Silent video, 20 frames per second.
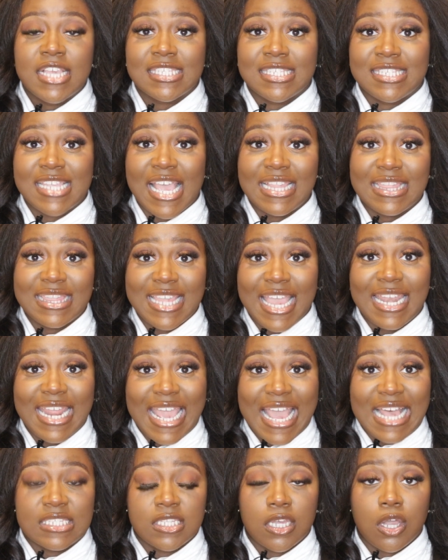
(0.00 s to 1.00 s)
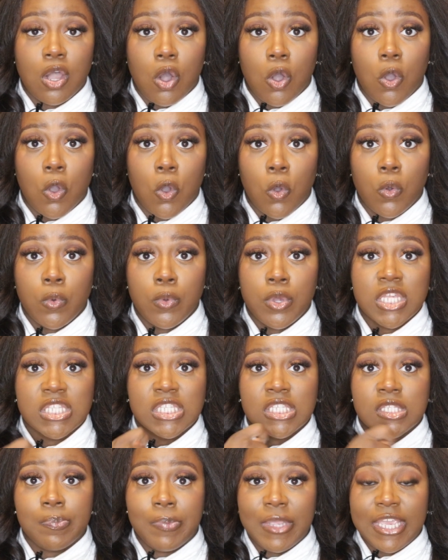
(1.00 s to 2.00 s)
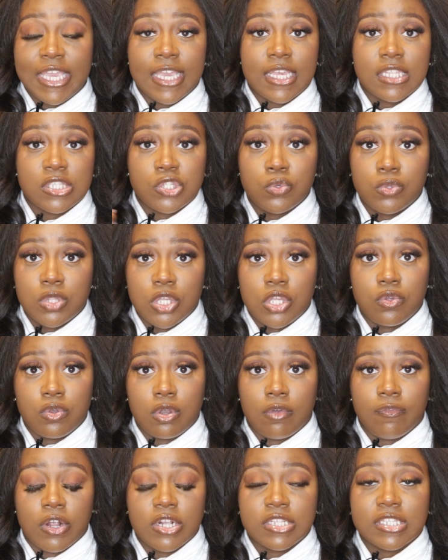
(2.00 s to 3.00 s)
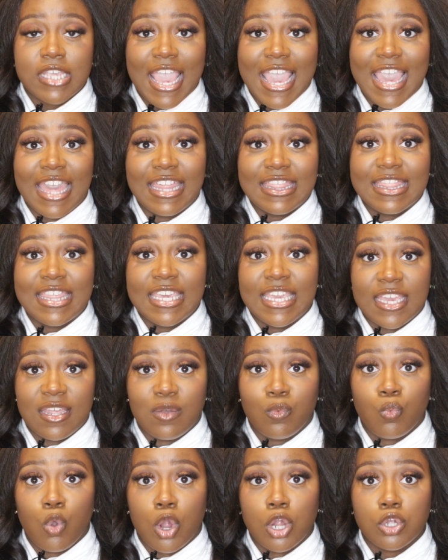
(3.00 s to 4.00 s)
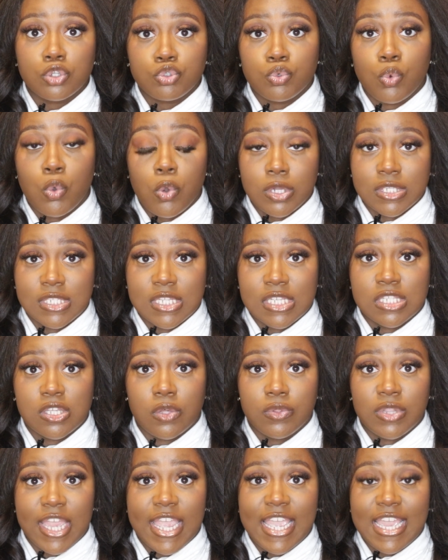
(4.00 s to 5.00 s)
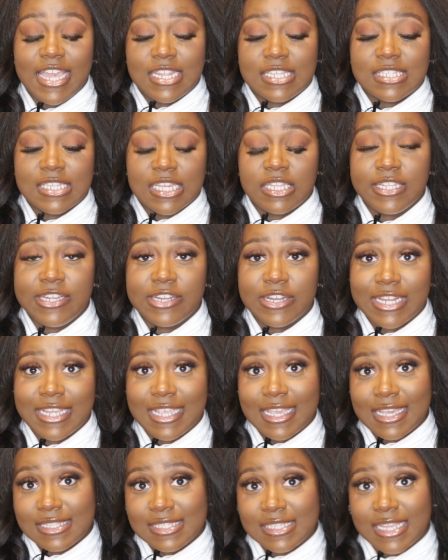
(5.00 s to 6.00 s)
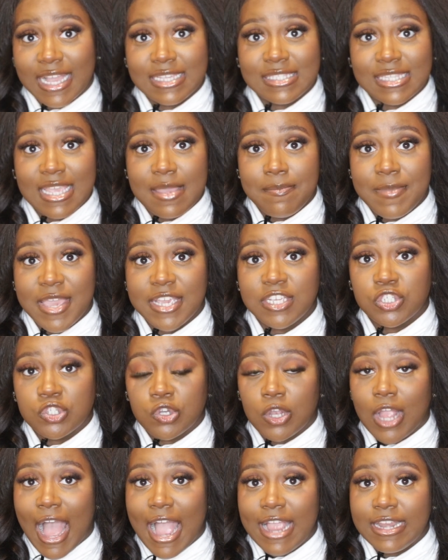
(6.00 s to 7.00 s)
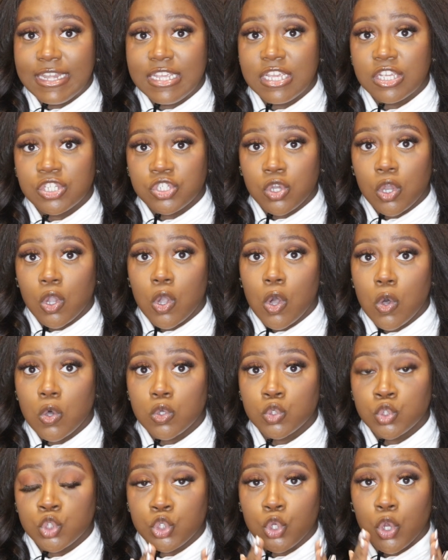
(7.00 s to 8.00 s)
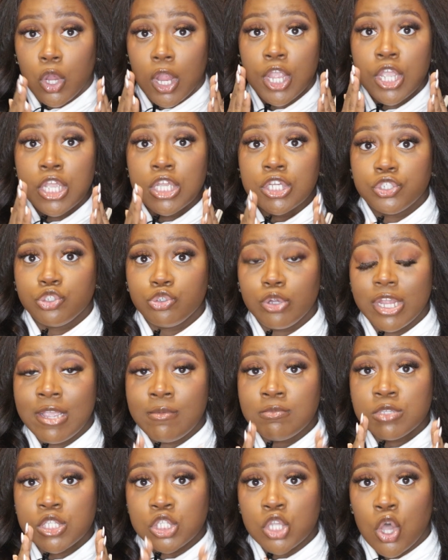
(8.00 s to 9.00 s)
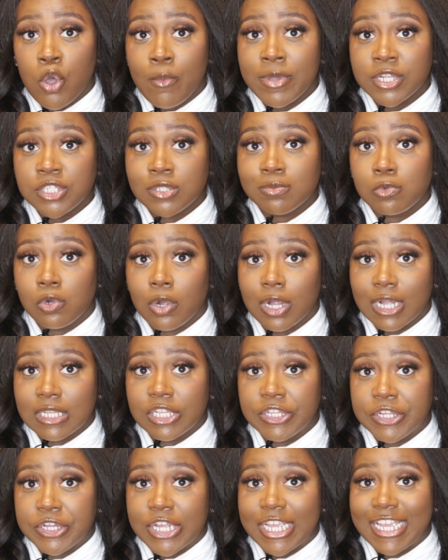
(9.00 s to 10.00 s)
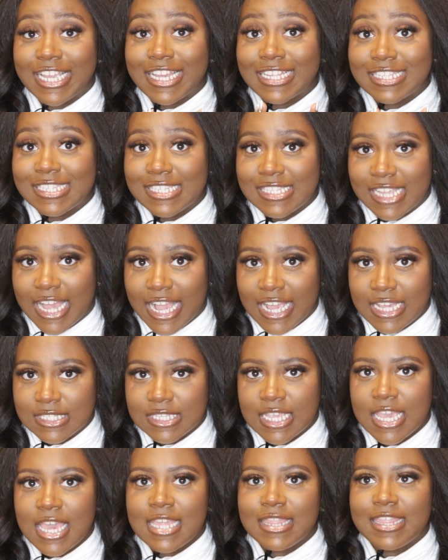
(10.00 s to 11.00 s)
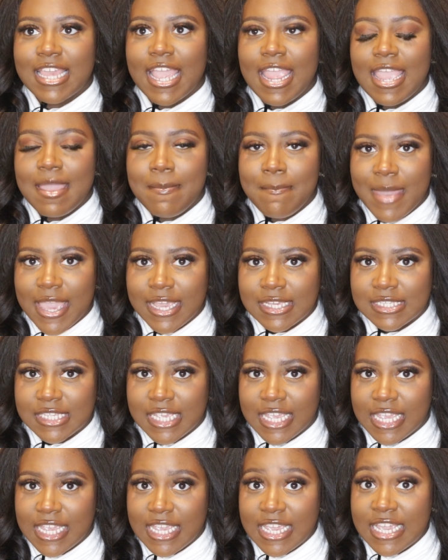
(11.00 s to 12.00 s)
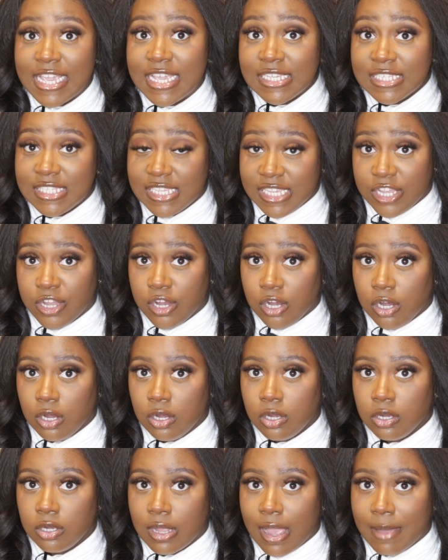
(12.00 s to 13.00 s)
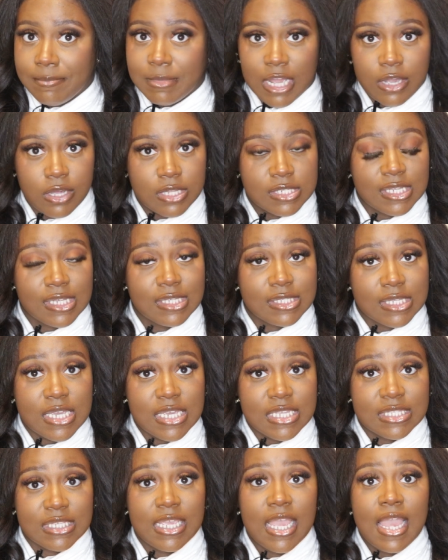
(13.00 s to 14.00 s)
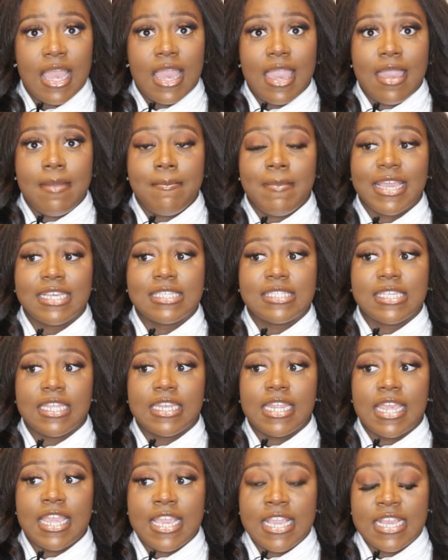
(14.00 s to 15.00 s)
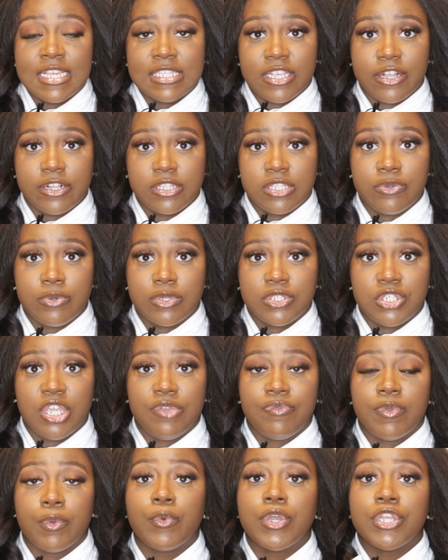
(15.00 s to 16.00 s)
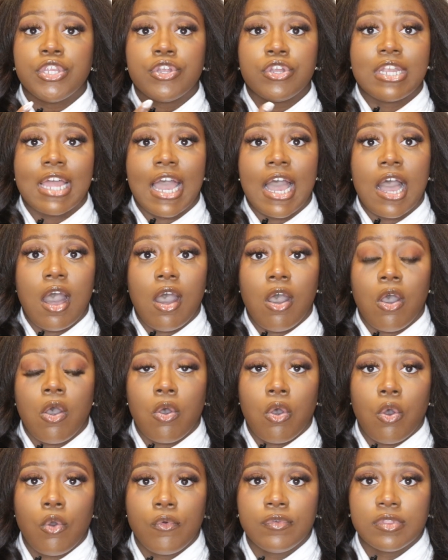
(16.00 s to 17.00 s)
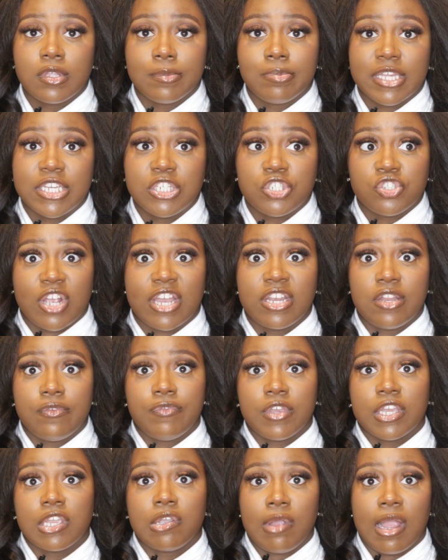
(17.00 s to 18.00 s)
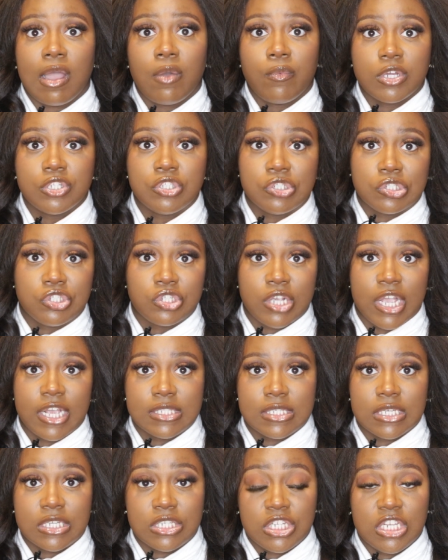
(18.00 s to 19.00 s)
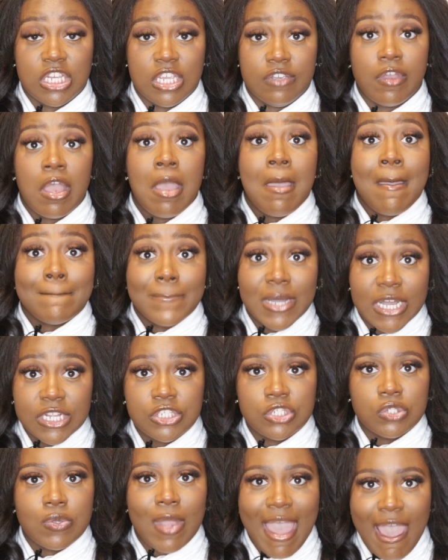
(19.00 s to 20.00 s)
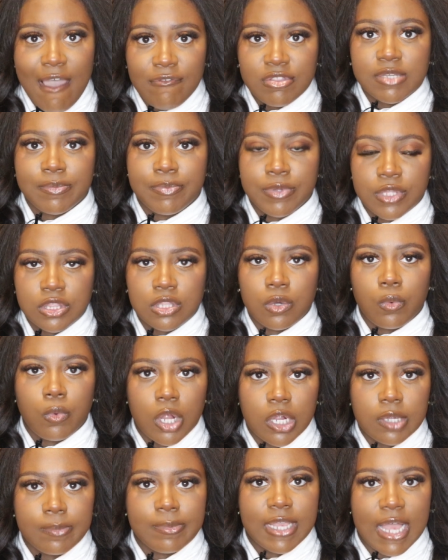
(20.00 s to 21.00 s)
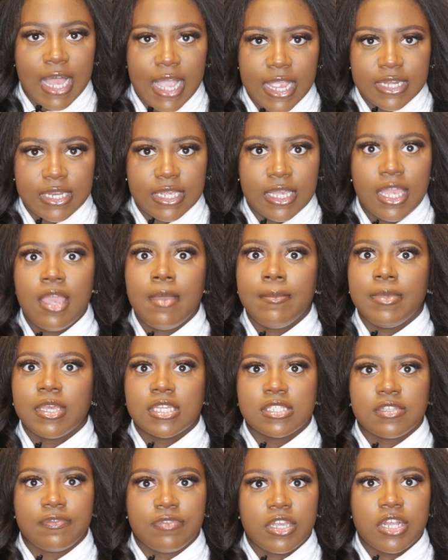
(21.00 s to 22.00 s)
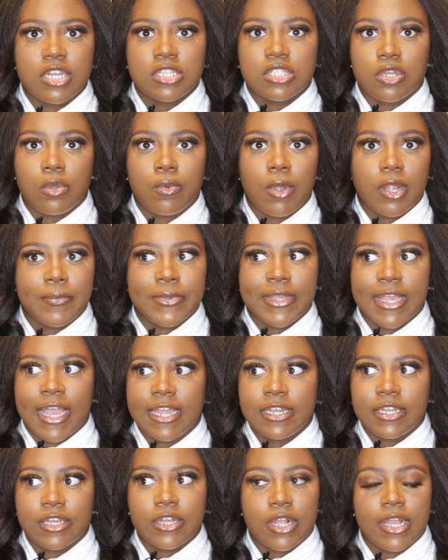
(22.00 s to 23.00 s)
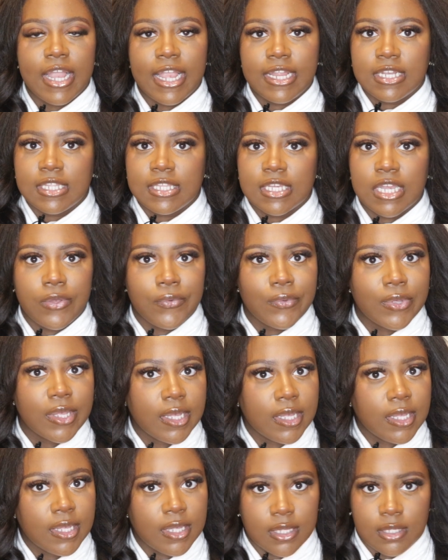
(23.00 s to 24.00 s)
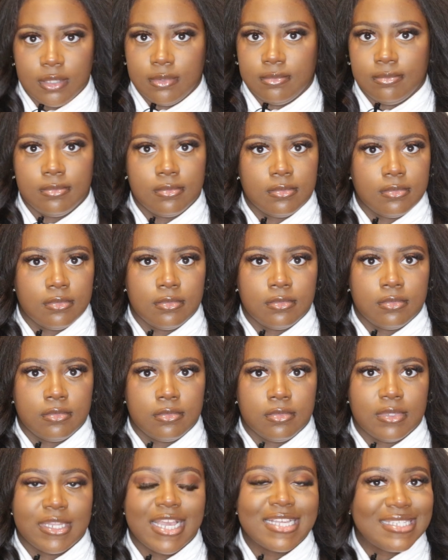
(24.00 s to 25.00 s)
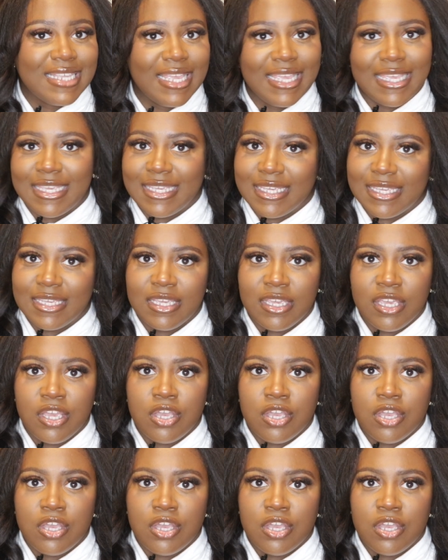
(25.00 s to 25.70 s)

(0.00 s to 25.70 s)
Set that as a goal, speak it to the universe, and then work towards it so that it is clear and concise. It makes your ideas, your goals, your dreams so much more clear and concise that it makes it easier. I'm not going to say it's easy. It makes it easier to achieve it when you're not all over the place trying to figure out what you're trying to achieve. But you have to put the work behind it, because if there is no work behind it, girl, ain't nothing going to come. That's it.